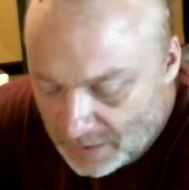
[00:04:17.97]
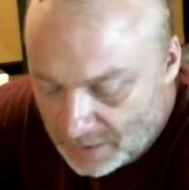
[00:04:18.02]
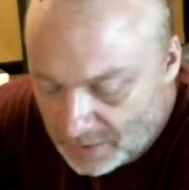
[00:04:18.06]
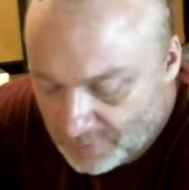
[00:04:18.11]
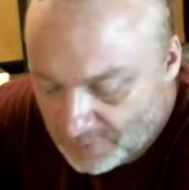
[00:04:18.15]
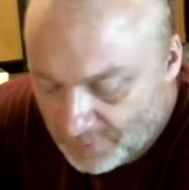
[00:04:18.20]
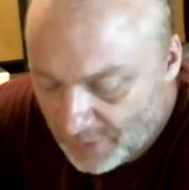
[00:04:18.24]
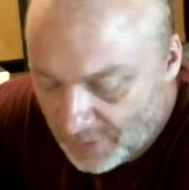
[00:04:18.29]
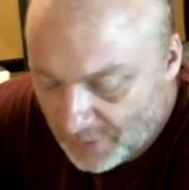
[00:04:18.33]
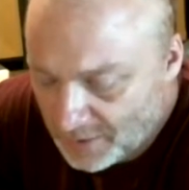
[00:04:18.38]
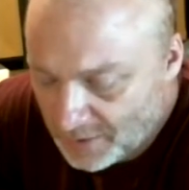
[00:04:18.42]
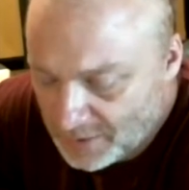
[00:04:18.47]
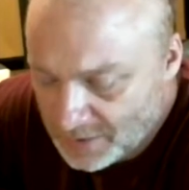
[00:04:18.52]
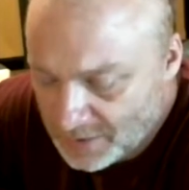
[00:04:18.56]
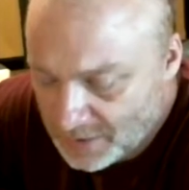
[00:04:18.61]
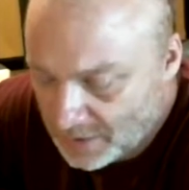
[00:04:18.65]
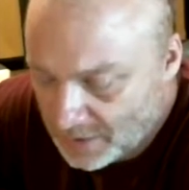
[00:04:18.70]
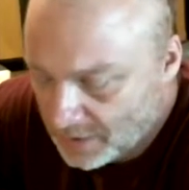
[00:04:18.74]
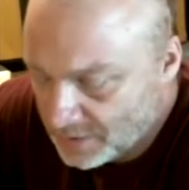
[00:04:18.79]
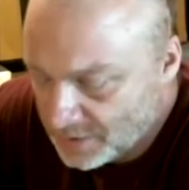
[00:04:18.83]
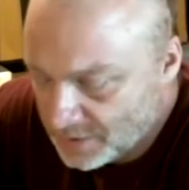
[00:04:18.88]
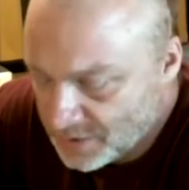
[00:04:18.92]
Yvonne
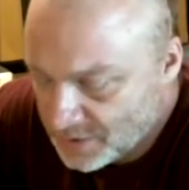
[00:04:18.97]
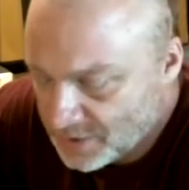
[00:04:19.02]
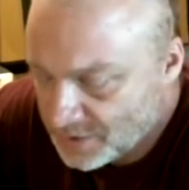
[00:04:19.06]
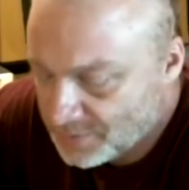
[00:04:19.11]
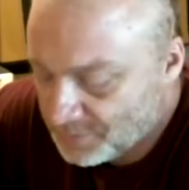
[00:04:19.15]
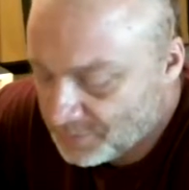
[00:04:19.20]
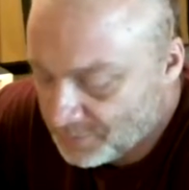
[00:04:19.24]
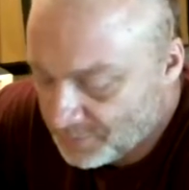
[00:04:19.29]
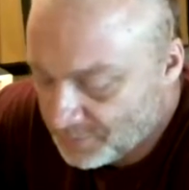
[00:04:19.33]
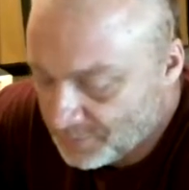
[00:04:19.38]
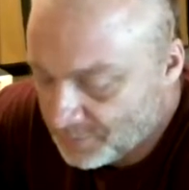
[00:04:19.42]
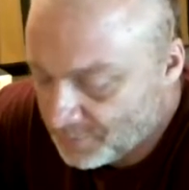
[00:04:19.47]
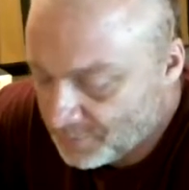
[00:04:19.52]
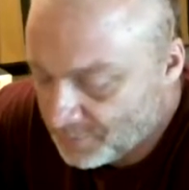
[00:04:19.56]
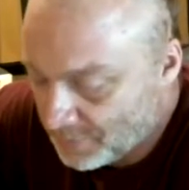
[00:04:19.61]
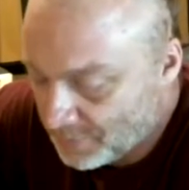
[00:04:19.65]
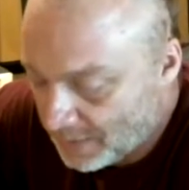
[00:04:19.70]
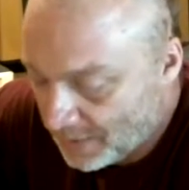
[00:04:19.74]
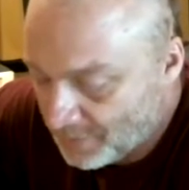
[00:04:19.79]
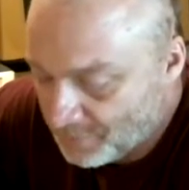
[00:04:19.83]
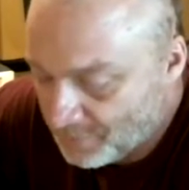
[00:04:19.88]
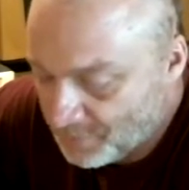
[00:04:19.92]
I
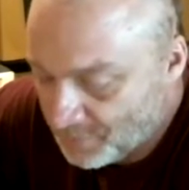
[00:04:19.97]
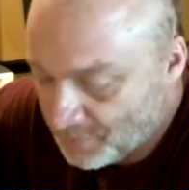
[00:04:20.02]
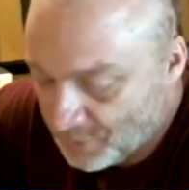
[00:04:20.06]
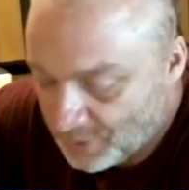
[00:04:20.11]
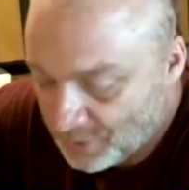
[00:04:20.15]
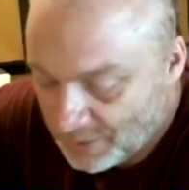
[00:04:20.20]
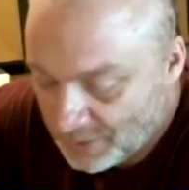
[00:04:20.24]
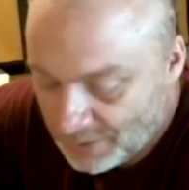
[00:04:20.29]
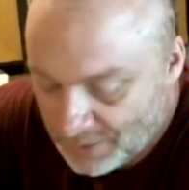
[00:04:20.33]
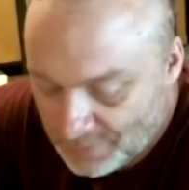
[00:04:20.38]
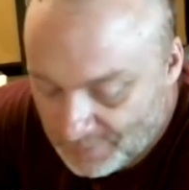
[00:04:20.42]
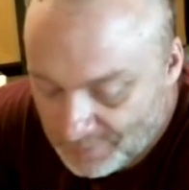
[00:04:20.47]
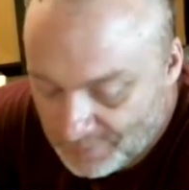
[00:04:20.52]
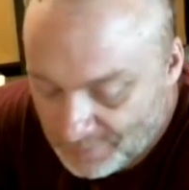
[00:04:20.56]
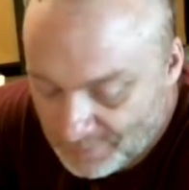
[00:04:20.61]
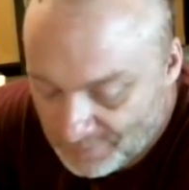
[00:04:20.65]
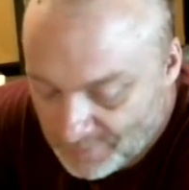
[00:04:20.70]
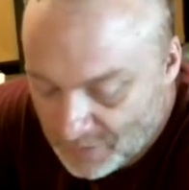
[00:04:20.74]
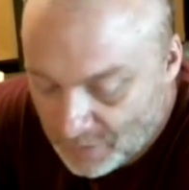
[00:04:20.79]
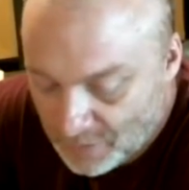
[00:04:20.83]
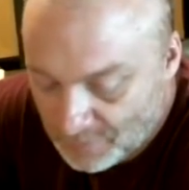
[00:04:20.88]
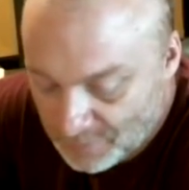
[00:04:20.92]
really
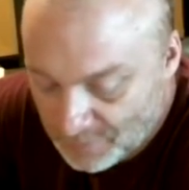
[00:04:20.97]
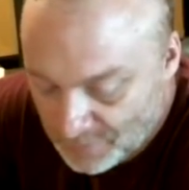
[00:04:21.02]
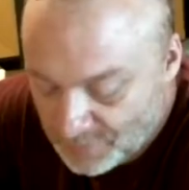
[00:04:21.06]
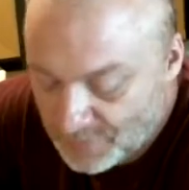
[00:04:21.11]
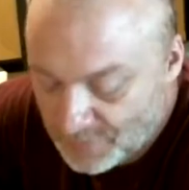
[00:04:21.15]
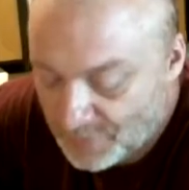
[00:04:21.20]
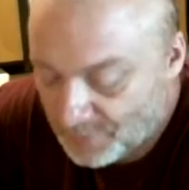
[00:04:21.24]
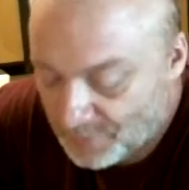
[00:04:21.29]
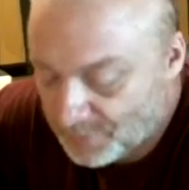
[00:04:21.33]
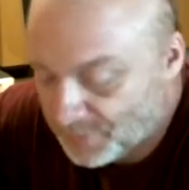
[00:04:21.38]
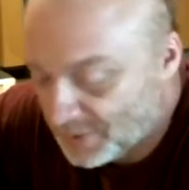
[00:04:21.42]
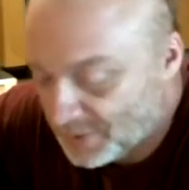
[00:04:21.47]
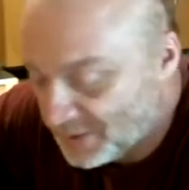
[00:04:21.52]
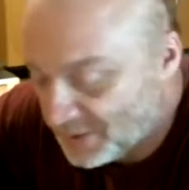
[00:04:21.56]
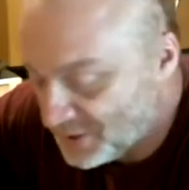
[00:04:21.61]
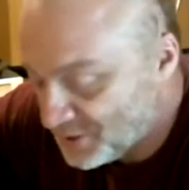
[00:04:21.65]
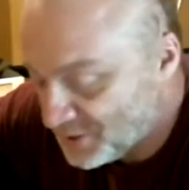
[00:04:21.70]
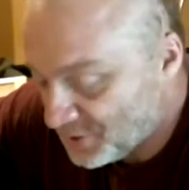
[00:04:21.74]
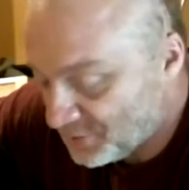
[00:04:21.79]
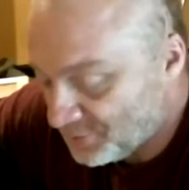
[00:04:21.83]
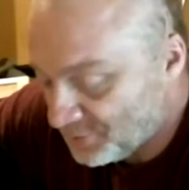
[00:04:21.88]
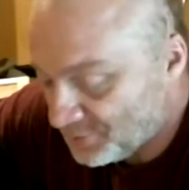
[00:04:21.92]

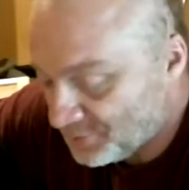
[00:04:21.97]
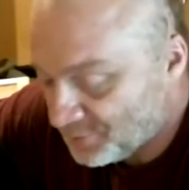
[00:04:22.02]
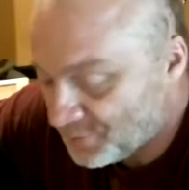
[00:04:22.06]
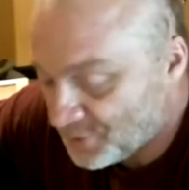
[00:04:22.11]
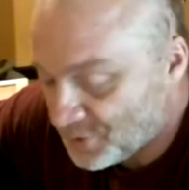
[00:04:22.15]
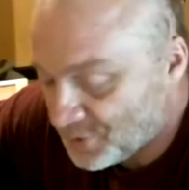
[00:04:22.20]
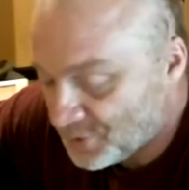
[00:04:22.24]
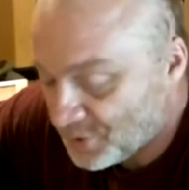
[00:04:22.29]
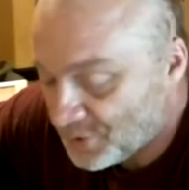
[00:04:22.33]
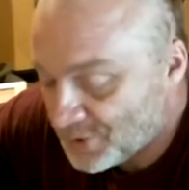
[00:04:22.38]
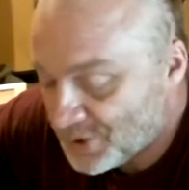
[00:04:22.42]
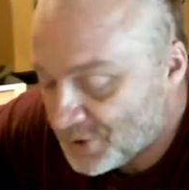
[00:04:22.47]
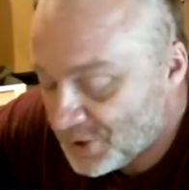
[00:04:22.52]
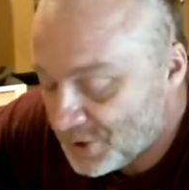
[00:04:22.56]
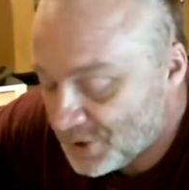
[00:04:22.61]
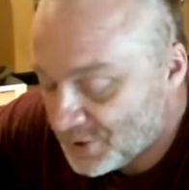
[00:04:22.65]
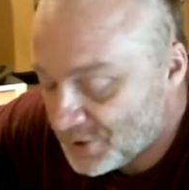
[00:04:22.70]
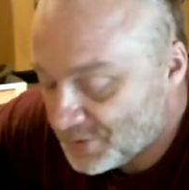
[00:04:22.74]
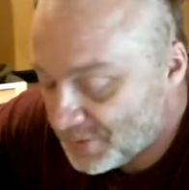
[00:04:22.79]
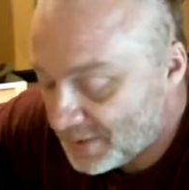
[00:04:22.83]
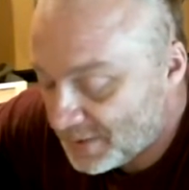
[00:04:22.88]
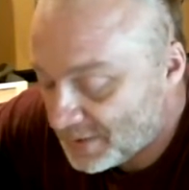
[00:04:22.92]
appreciate her.
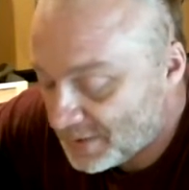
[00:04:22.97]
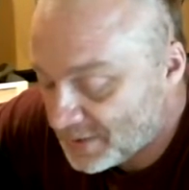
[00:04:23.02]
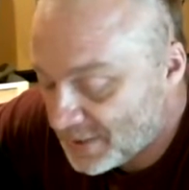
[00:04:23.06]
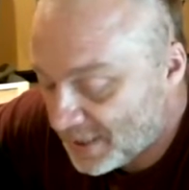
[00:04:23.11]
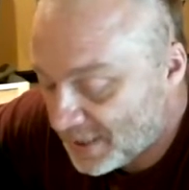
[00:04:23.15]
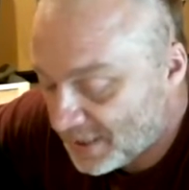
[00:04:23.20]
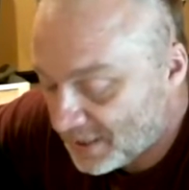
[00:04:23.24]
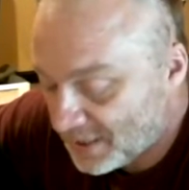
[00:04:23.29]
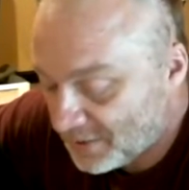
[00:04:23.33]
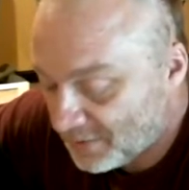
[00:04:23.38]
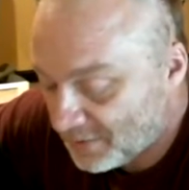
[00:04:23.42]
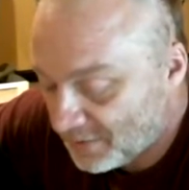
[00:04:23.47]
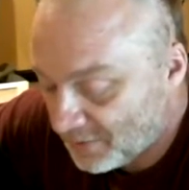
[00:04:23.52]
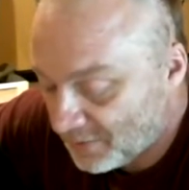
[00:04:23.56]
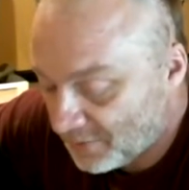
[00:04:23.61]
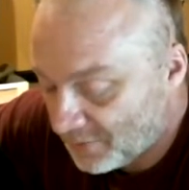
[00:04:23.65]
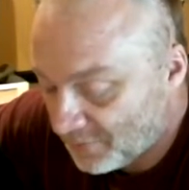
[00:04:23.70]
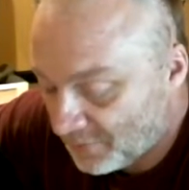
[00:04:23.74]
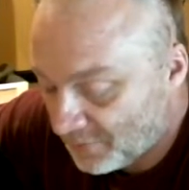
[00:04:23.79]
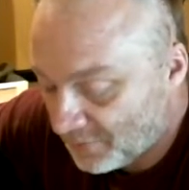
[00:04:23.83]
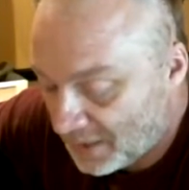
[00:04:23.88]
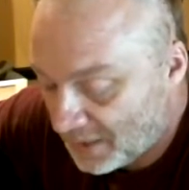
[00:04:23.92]
She's been taking
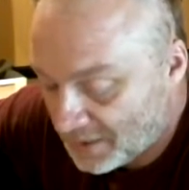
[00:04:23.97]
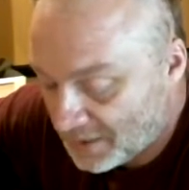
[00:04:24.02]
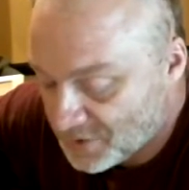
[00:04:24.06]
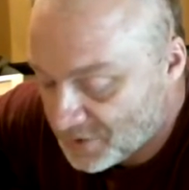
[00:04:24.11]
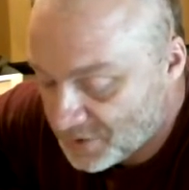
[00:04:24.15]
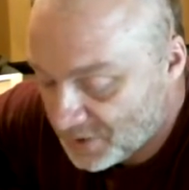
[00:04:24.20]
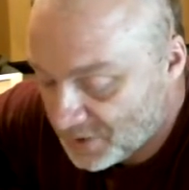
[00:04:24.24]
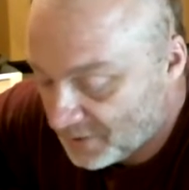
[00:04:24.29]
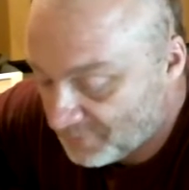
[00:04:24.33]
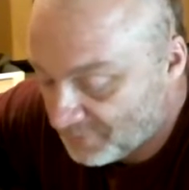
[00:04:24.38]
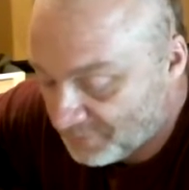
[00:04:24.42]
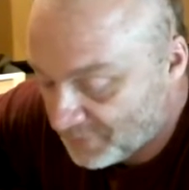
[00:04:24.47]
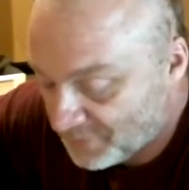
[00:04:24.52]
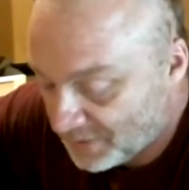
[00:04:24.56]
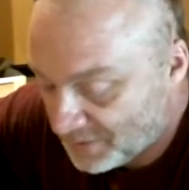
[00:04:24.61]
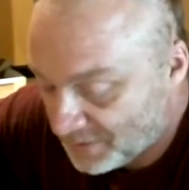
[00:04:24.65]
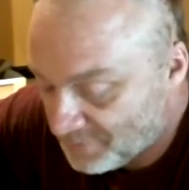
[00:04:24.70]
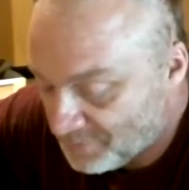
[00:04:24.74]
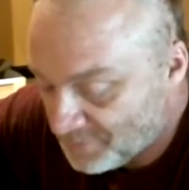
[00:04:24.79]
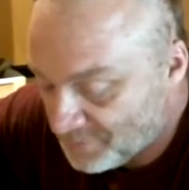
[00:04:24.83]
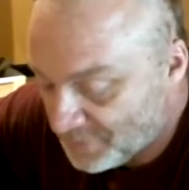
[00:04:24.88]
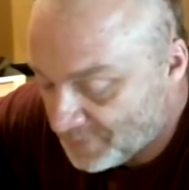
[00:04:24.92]
care of a lot of stuff that